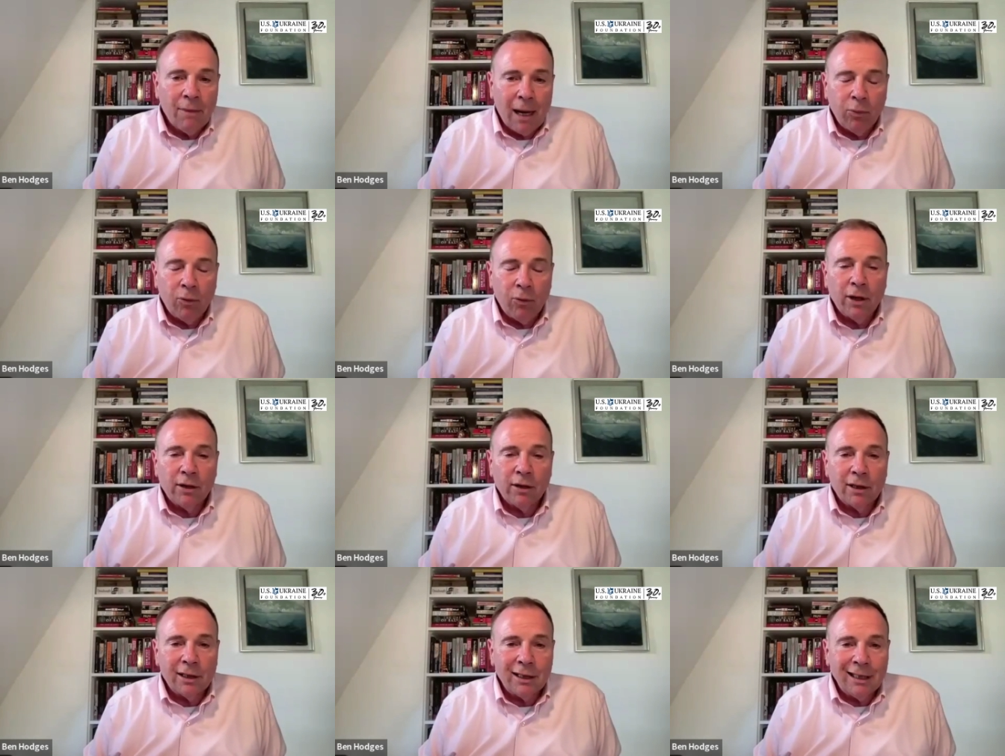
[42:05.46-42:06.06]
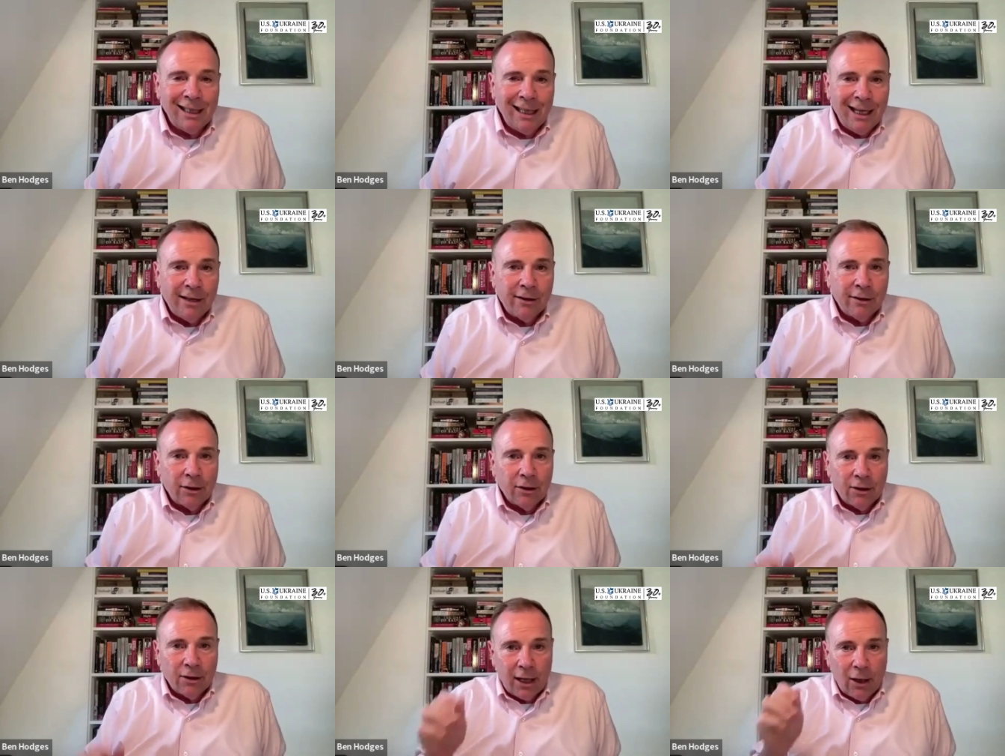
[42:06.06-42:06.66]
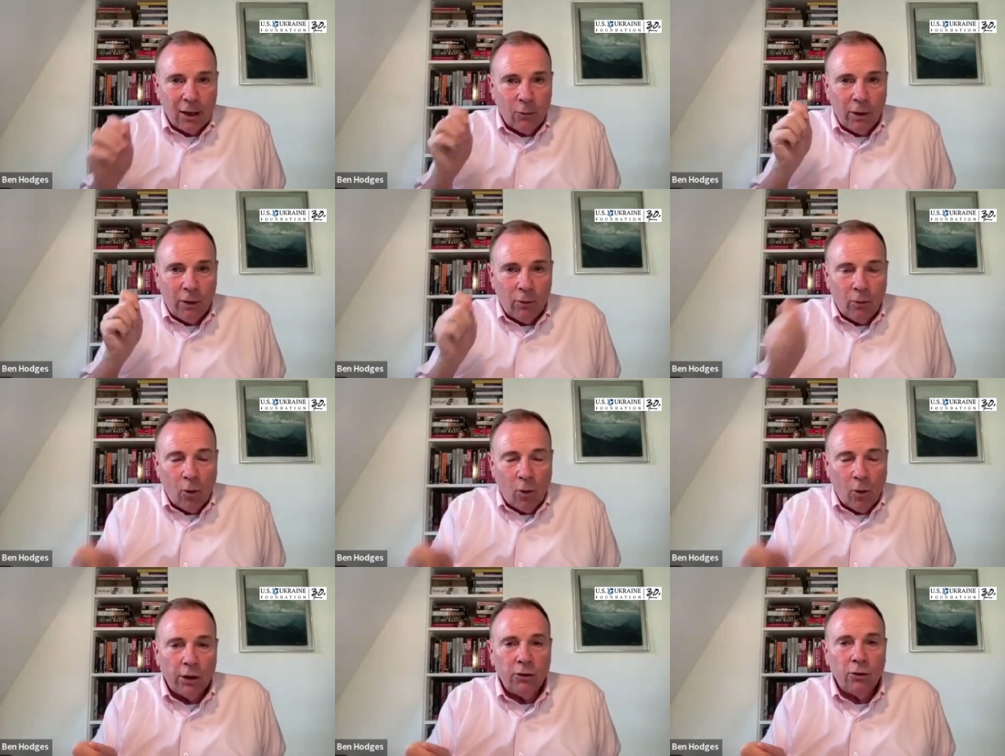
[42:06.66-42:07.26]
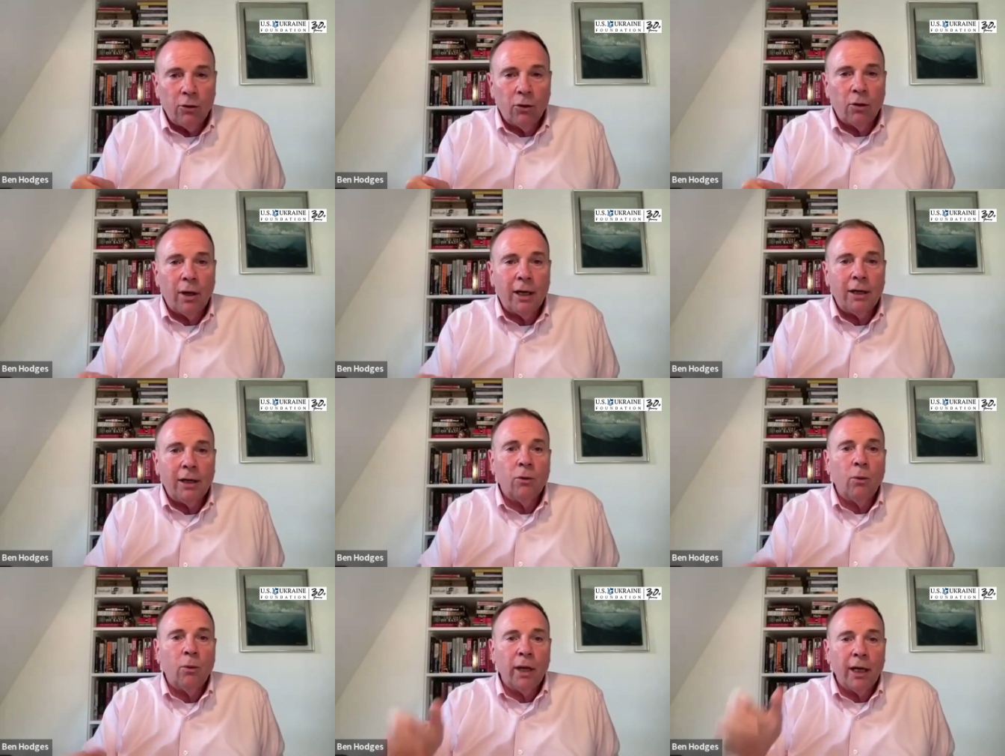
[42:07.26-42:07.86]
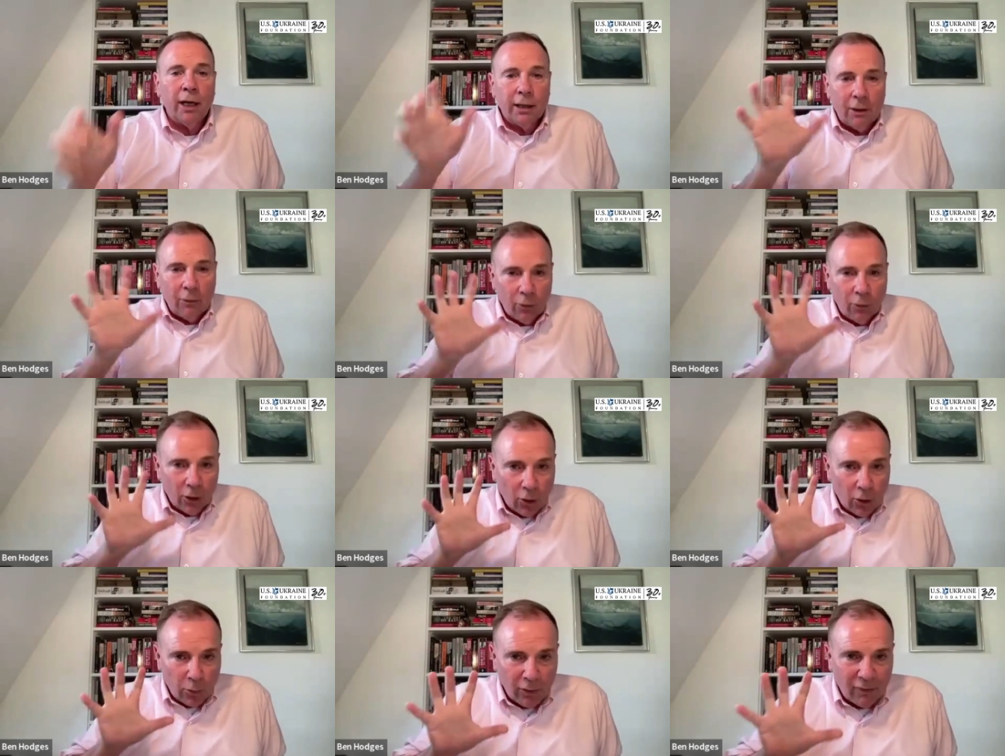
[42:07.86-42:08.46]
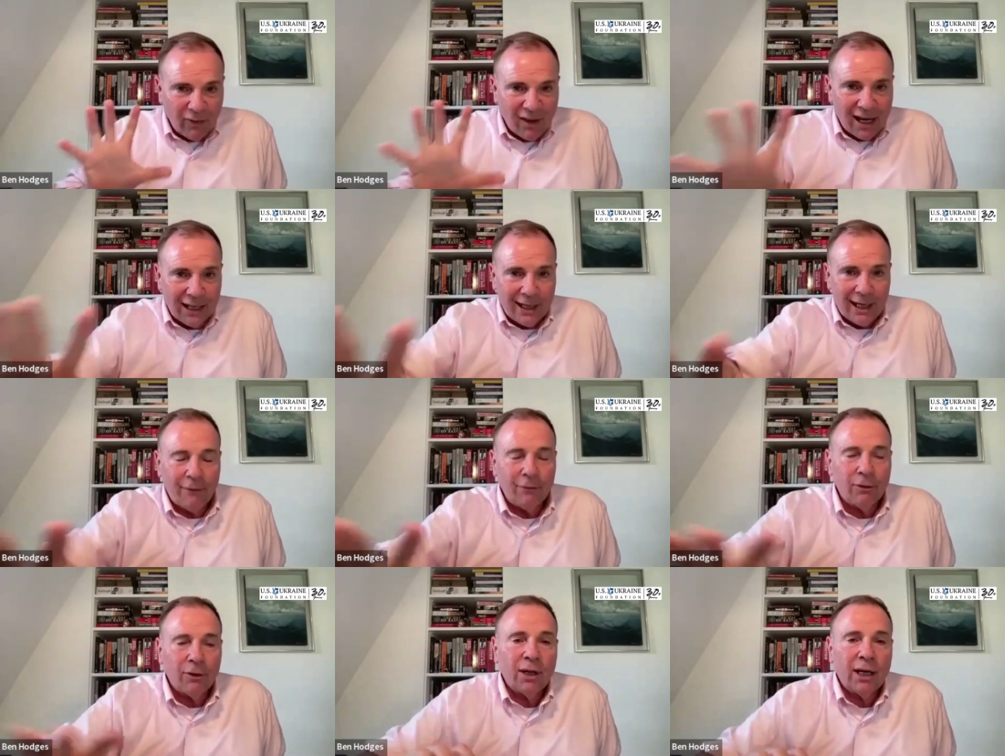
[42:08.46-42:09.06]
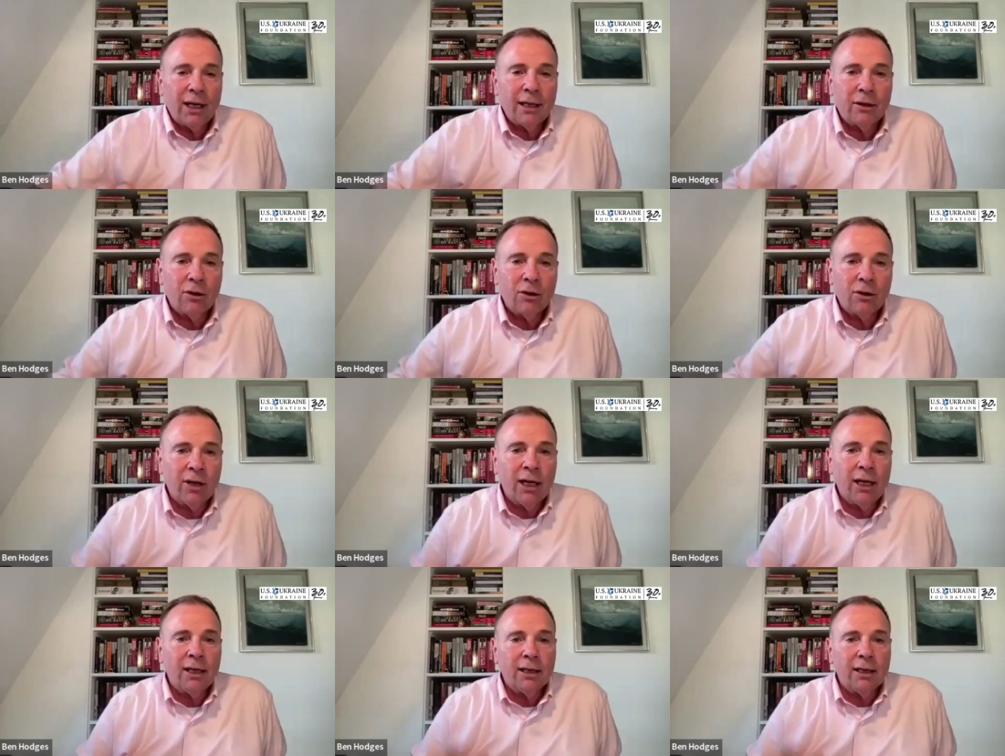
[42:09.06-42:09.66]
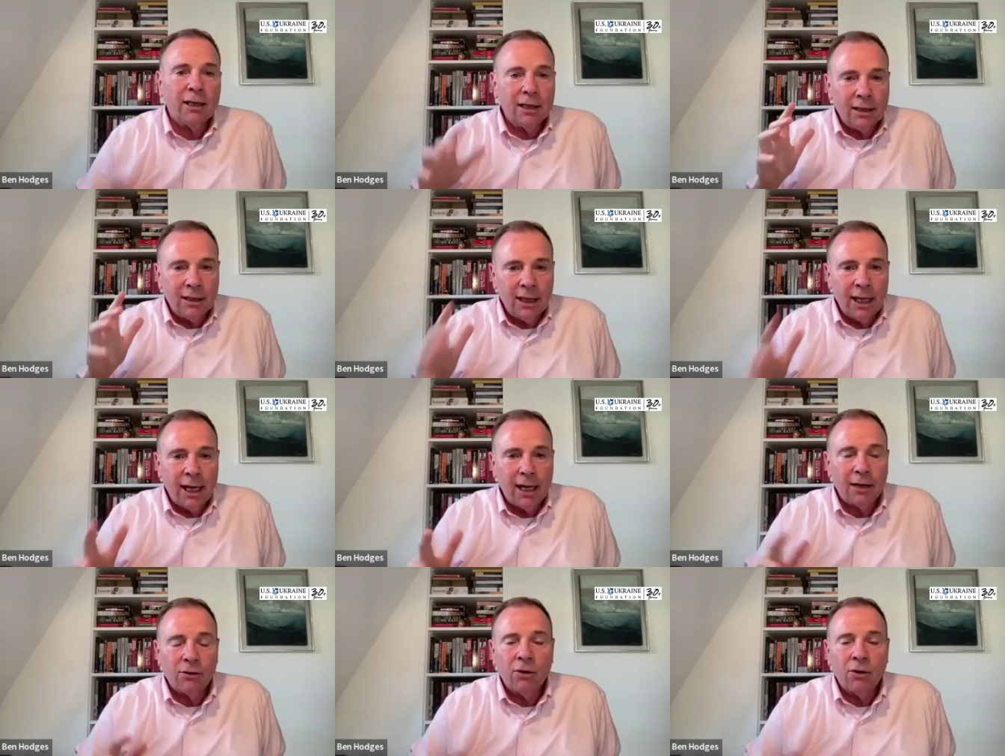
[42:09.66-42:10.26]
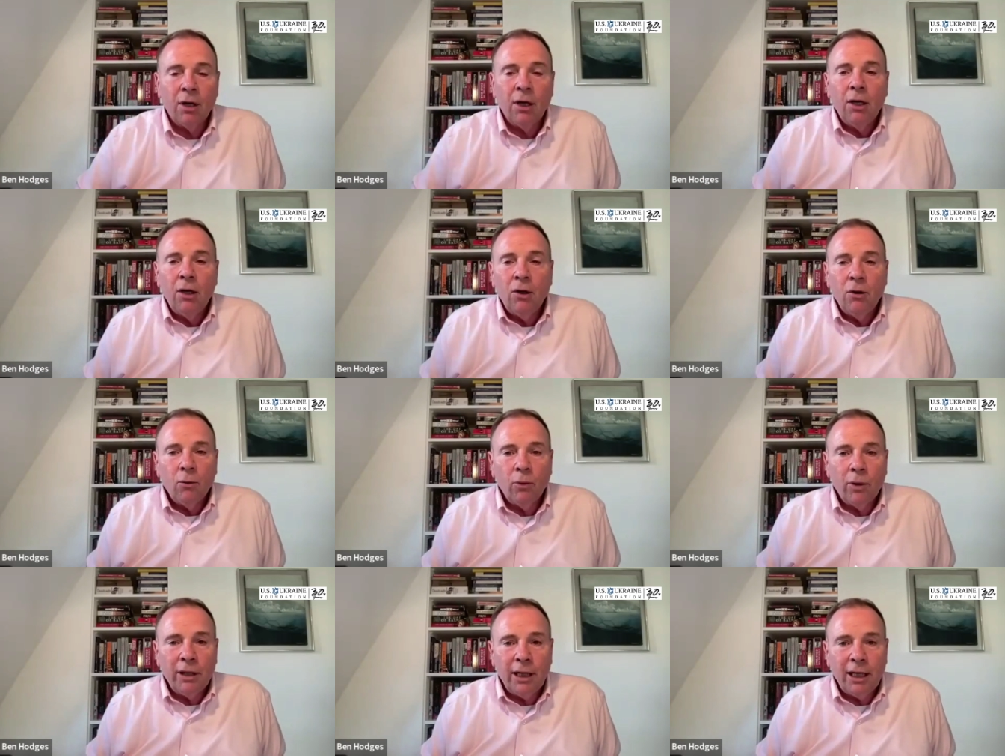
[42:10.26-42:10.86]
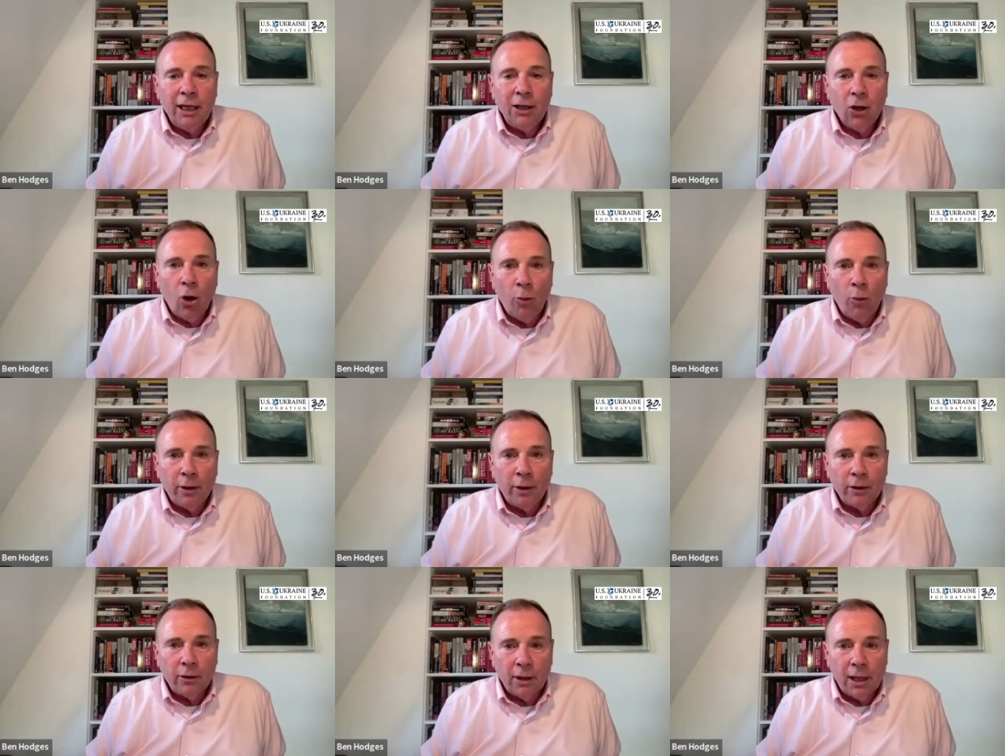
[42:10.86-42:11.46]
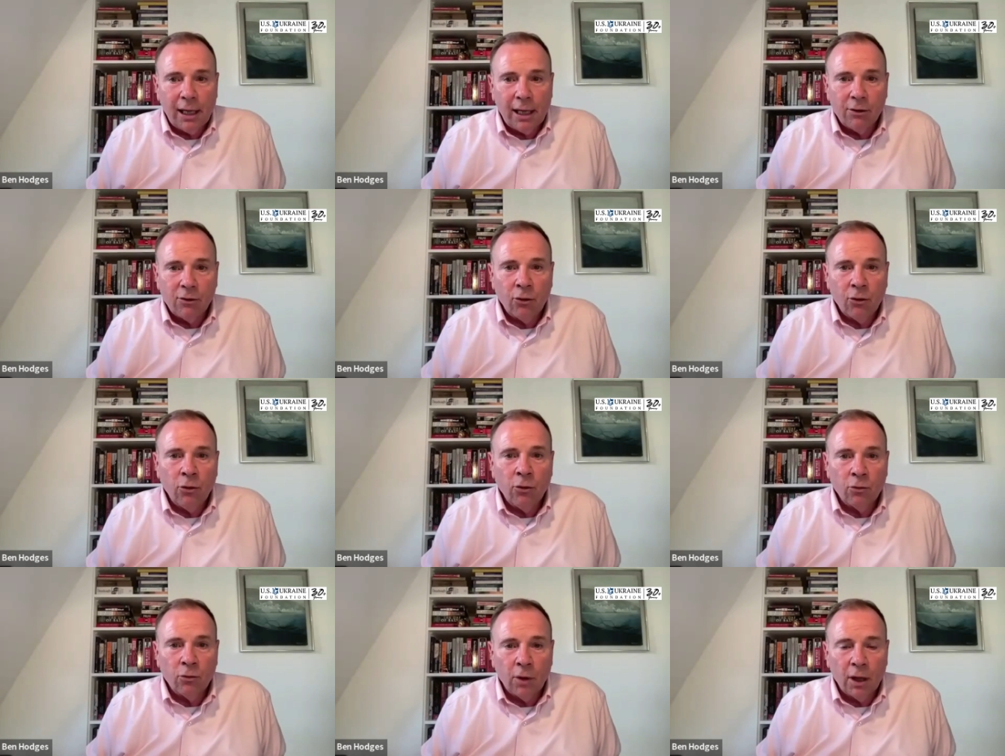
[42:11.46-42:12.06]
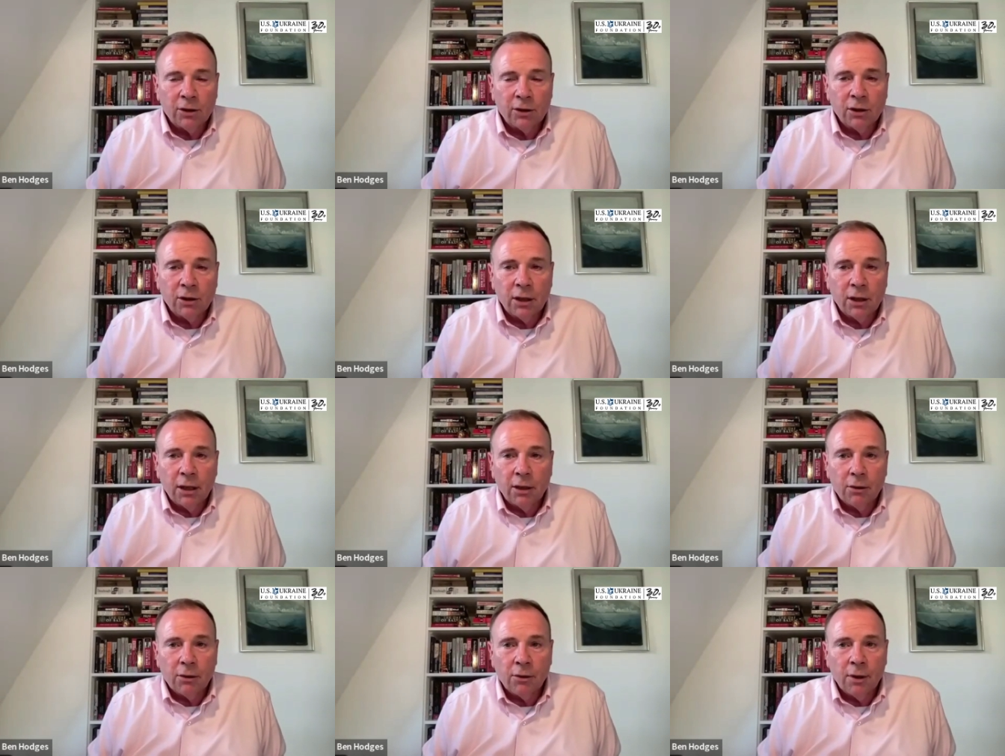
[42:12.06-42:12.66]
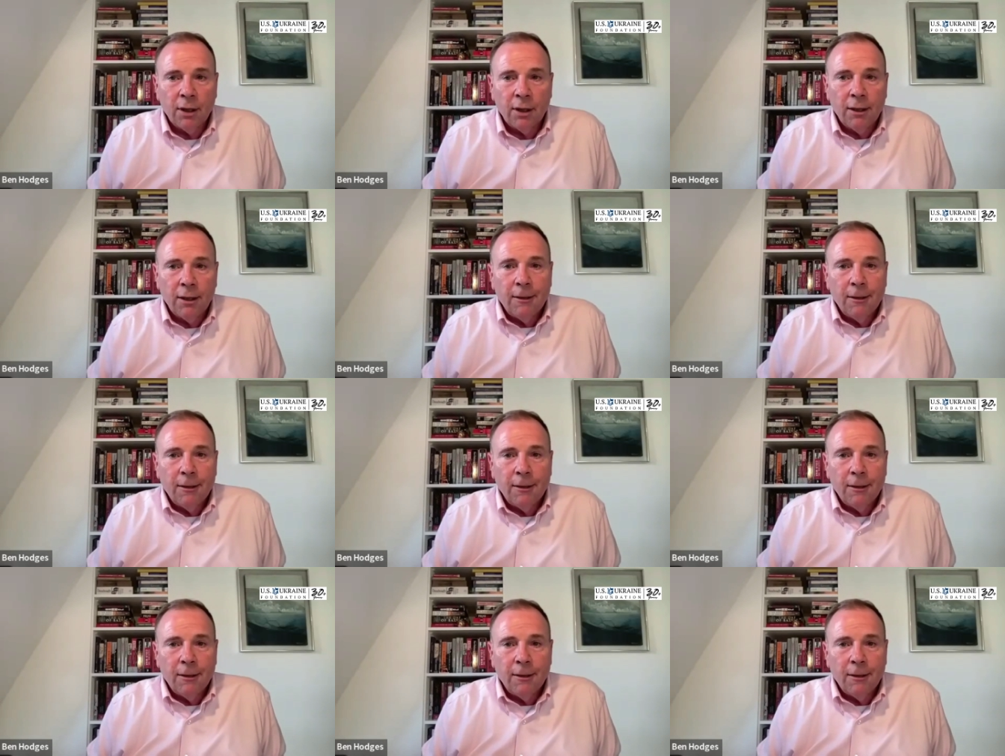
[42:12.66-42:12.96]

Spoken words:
my president needs to say we want Ukraine to win, and we're going to provide everything that's needed. And yes, we need to open our eyes to who Russia is.